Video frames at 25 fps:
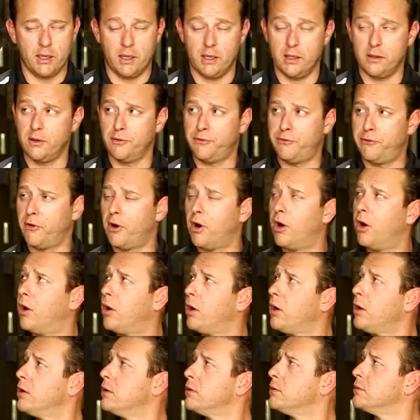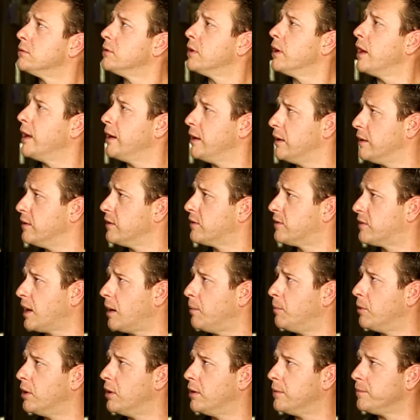in the fall and in the
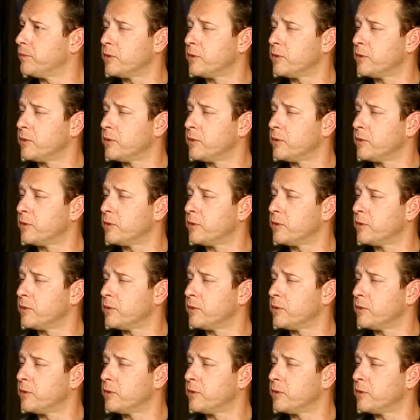summer.